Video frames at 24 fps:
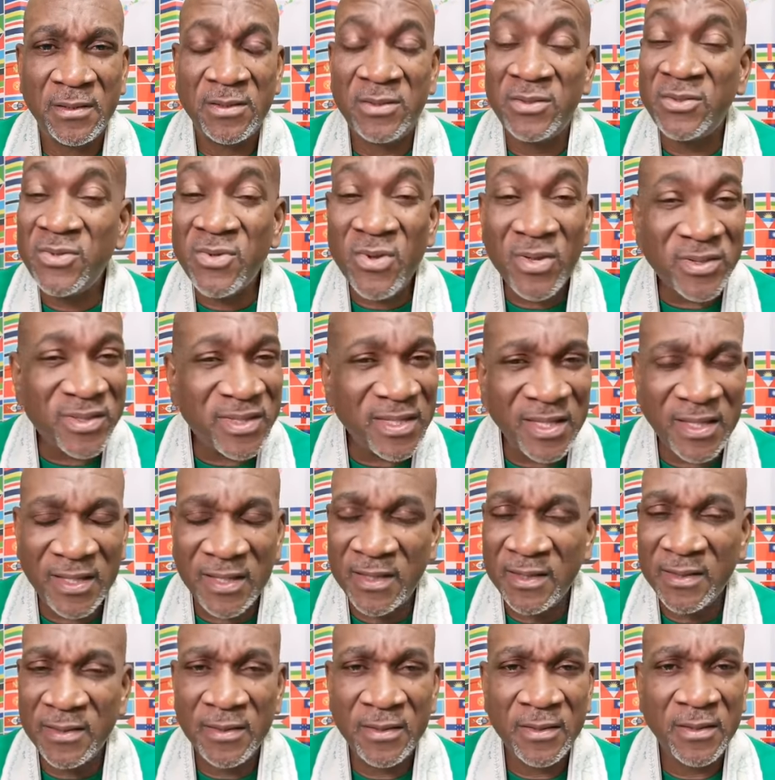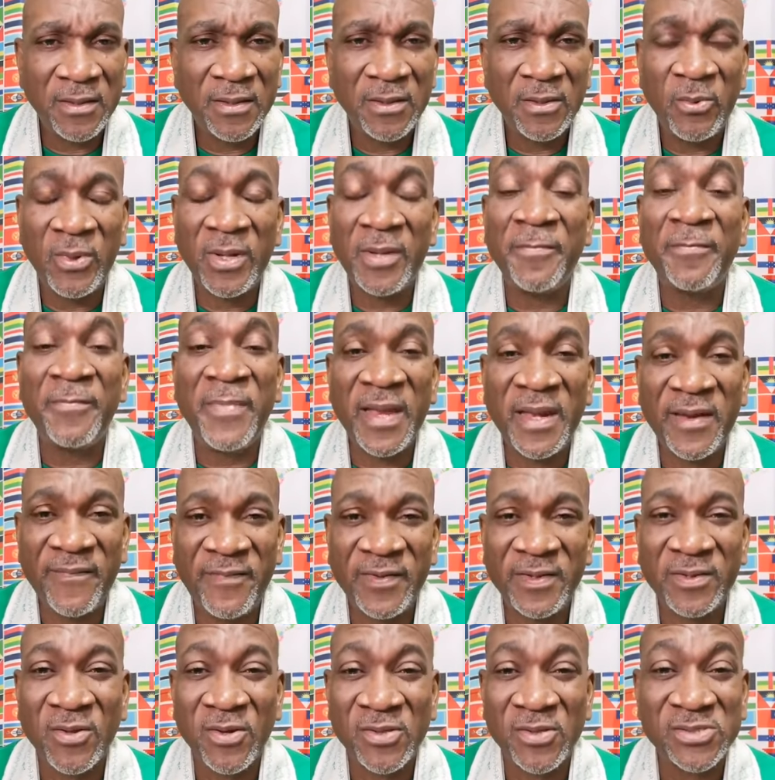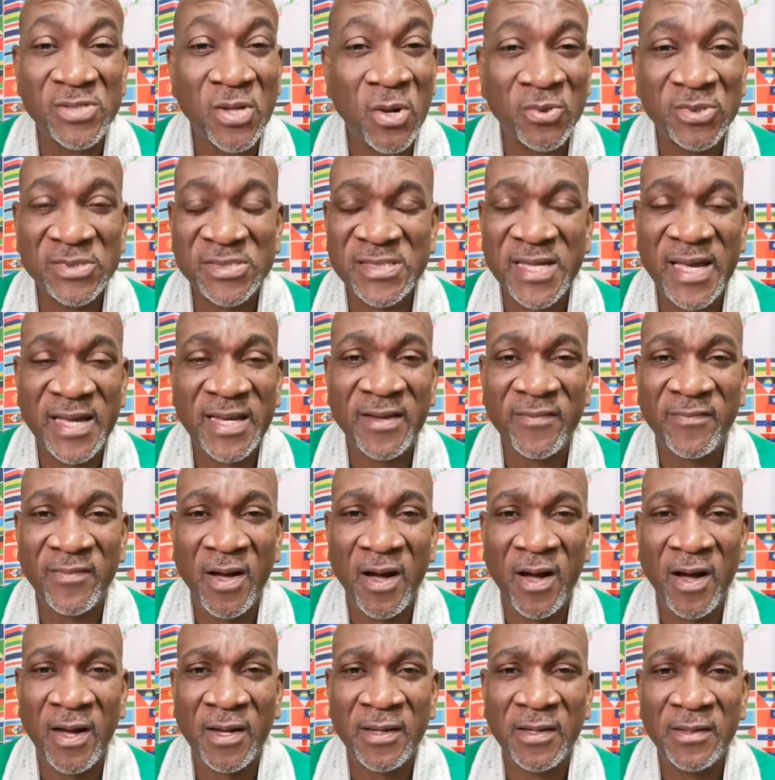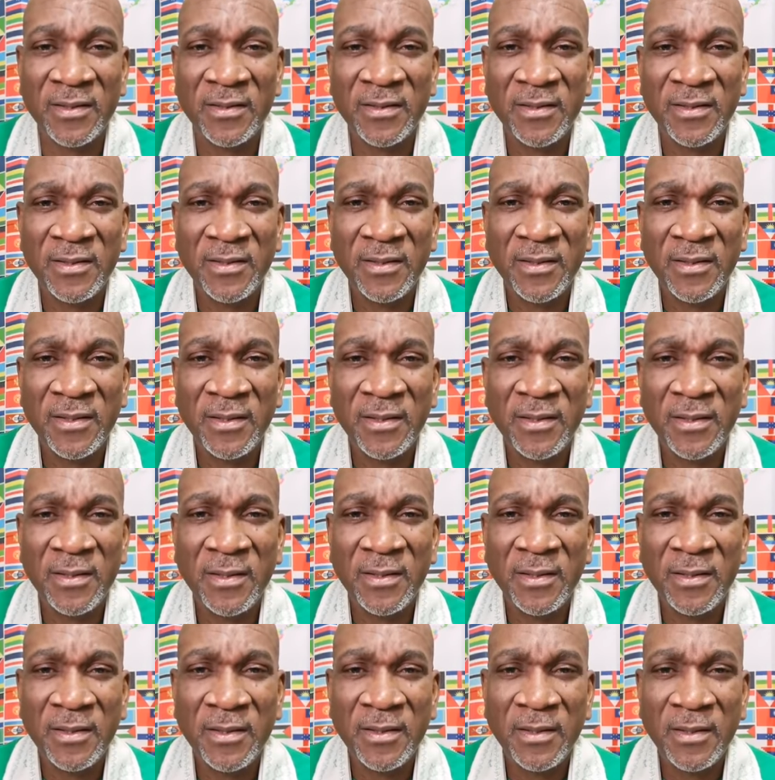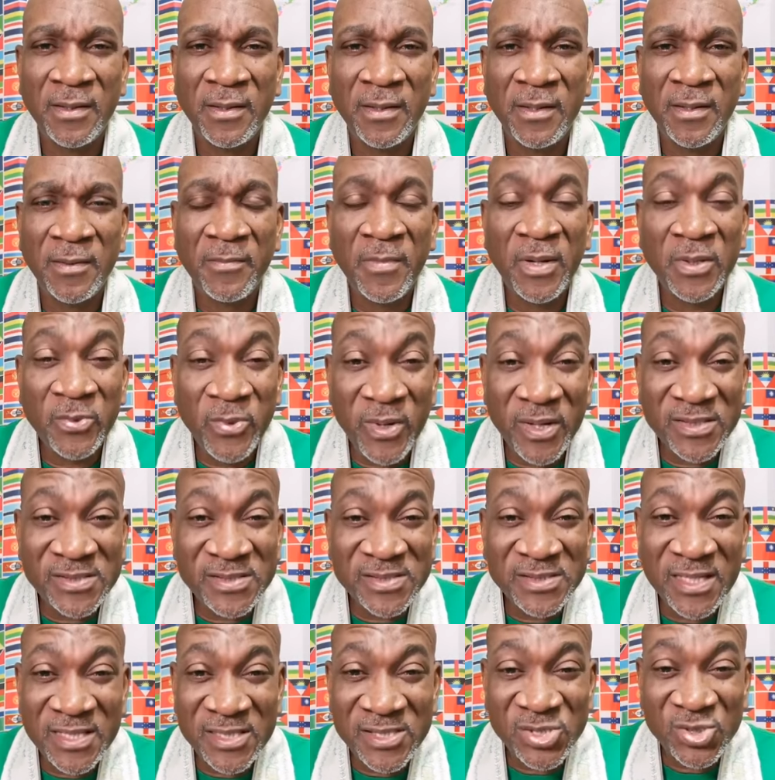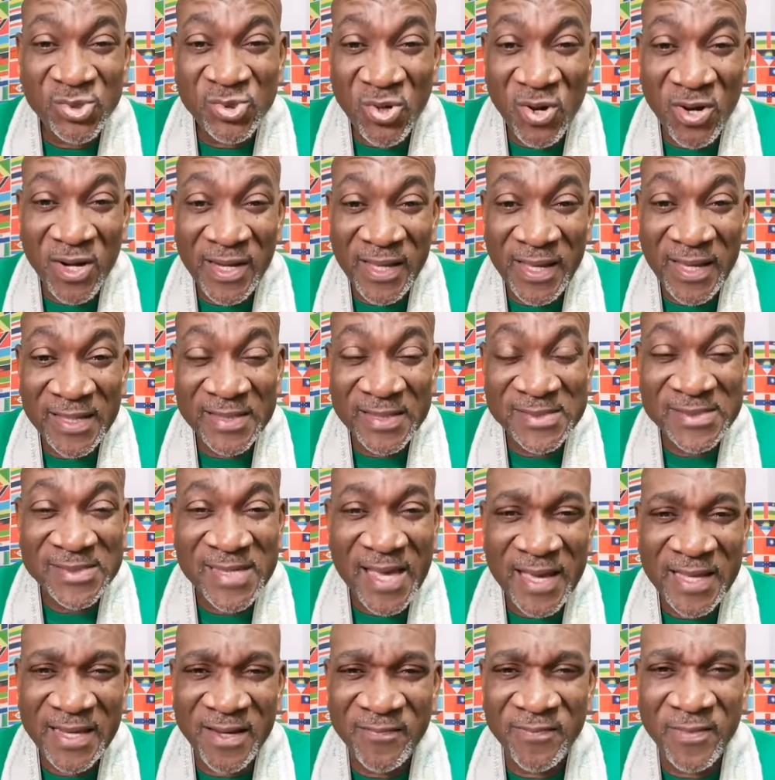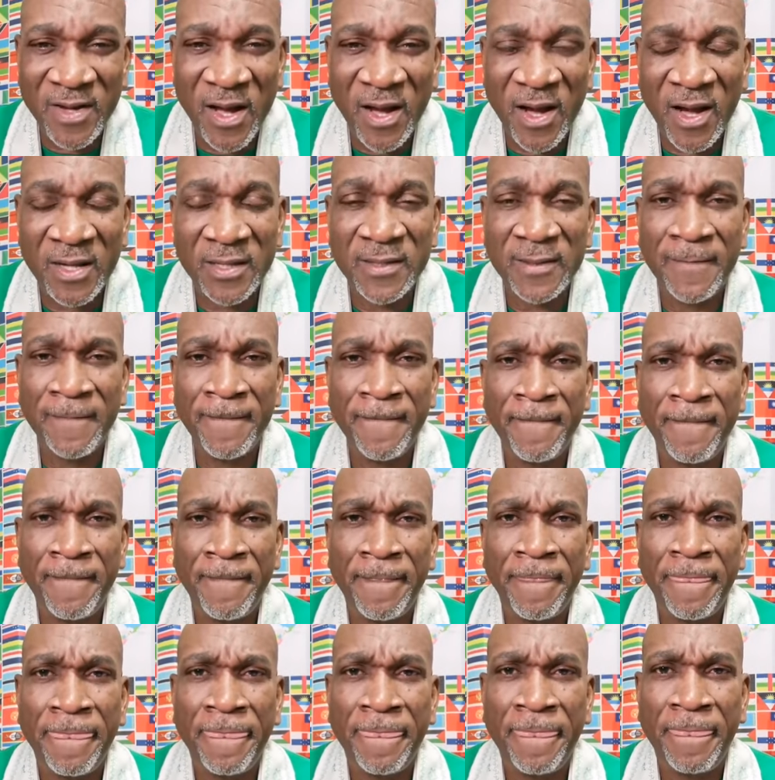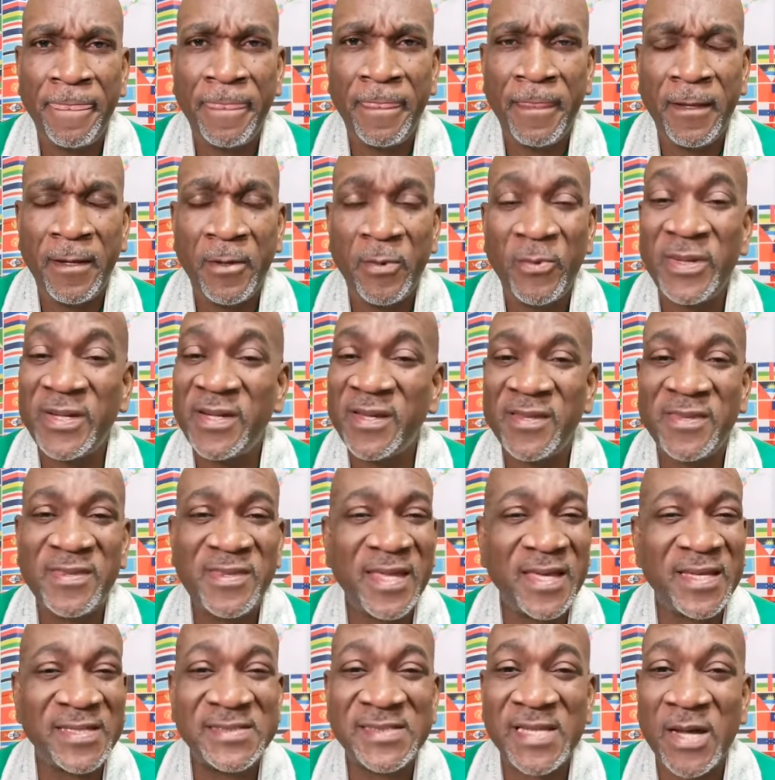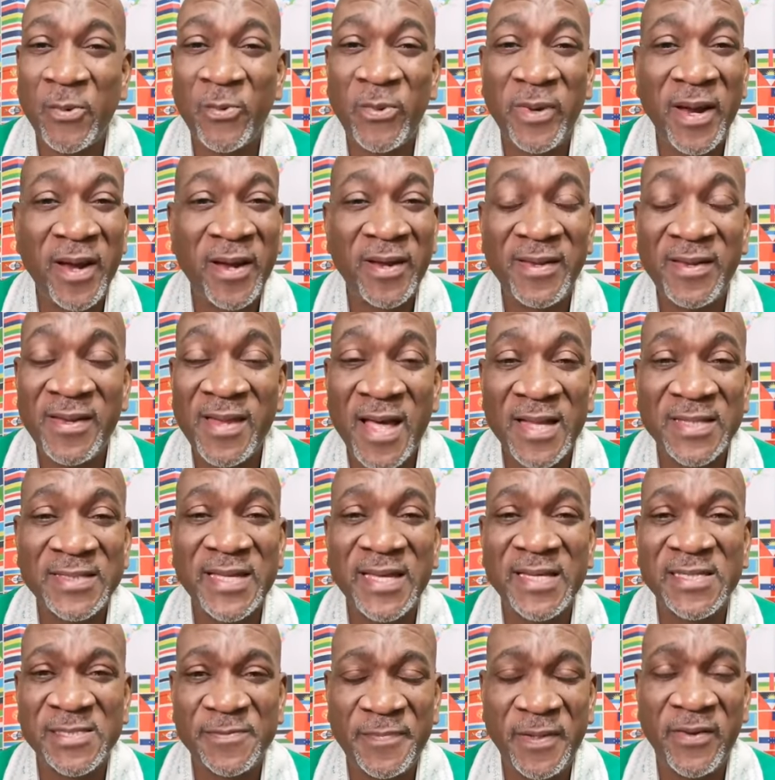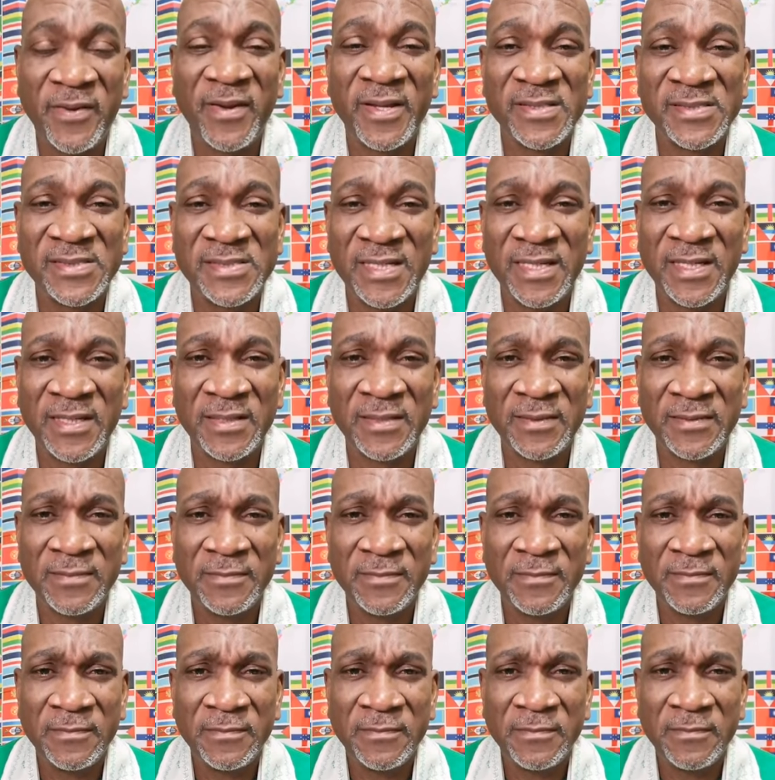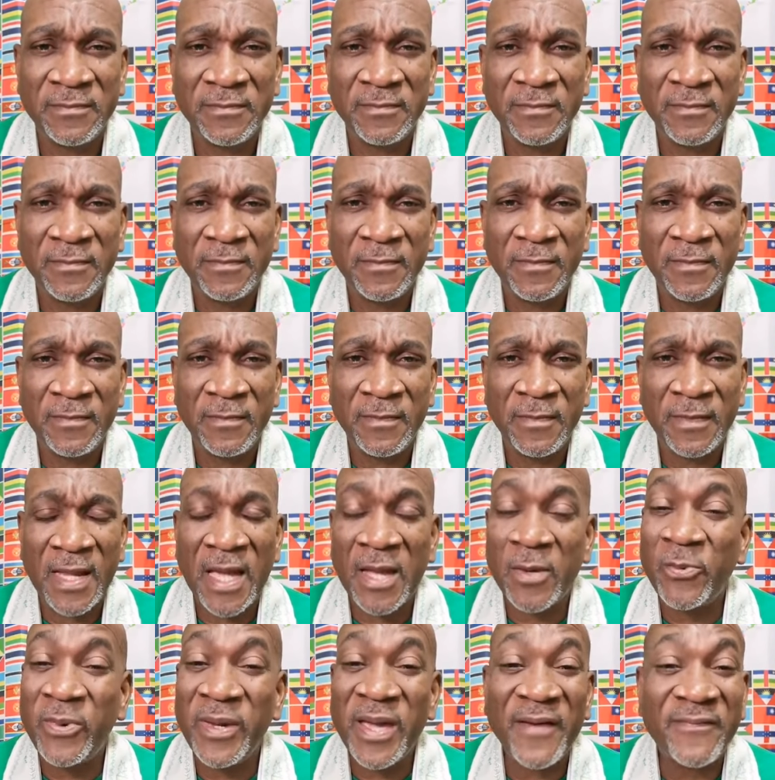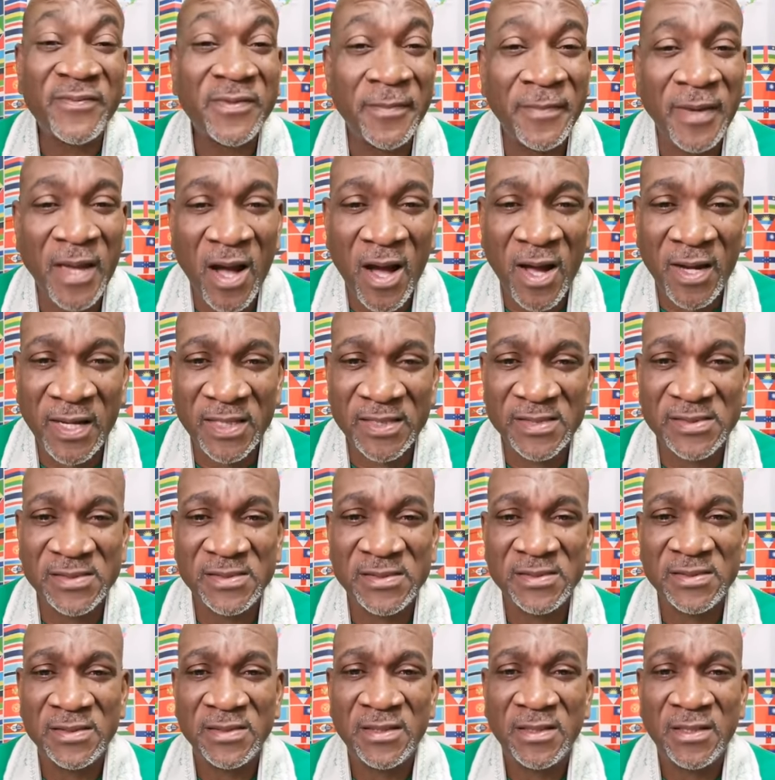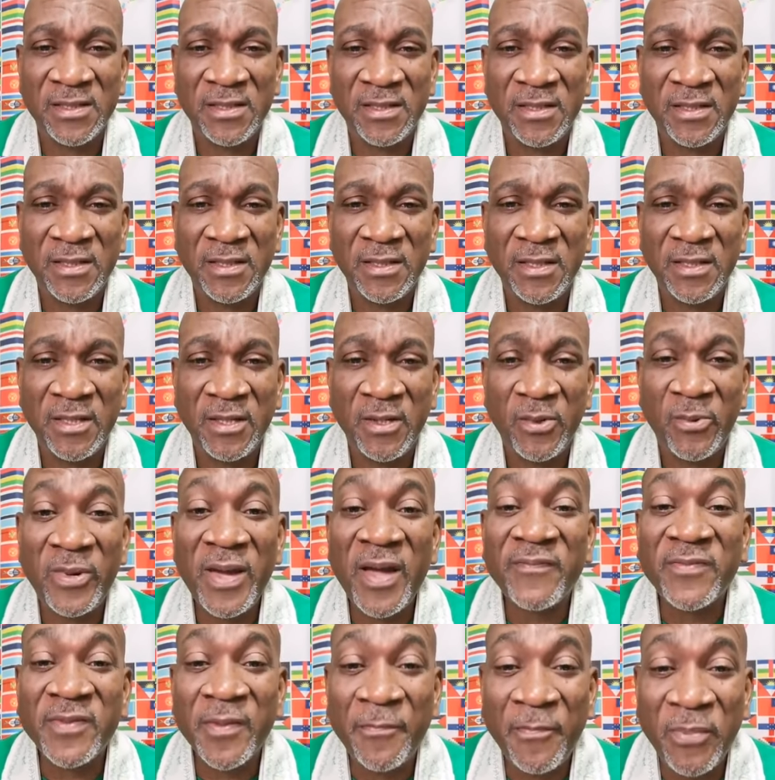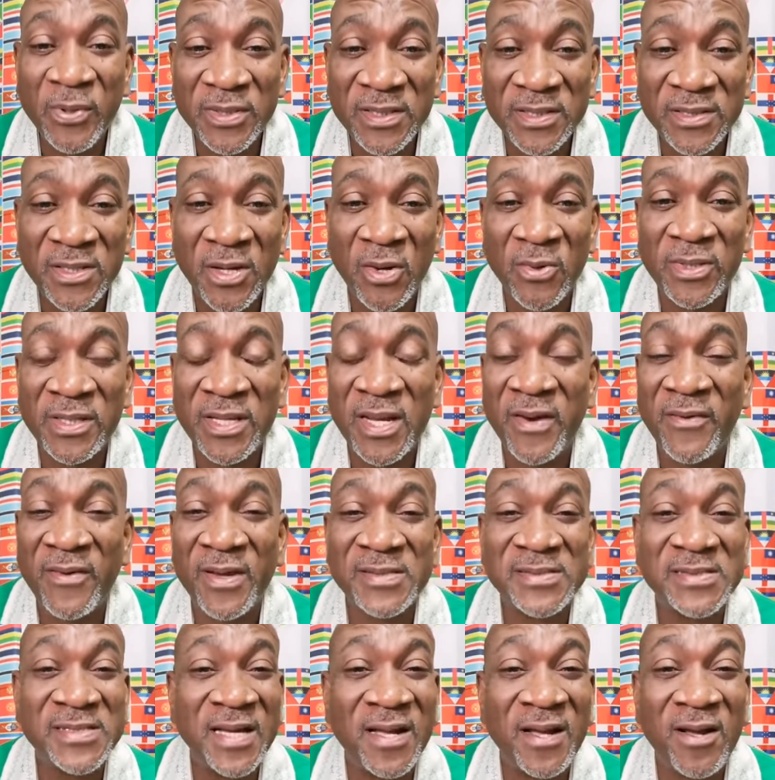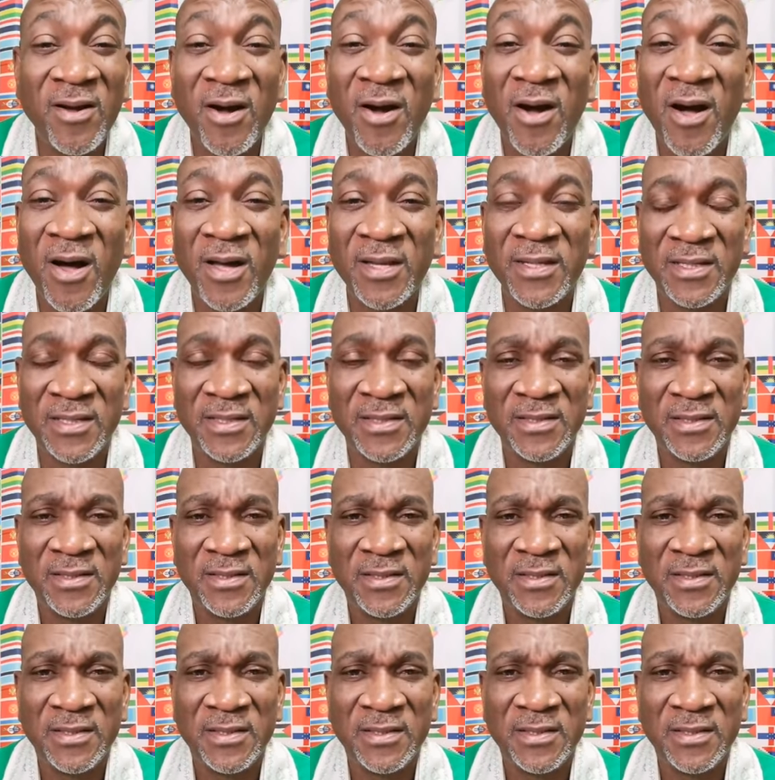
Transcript: Nothing will benefit us outside of God. But we're still struggling inside of God with the things that we are not experiencing. And we have to be honest. We have to put it out there and say, God,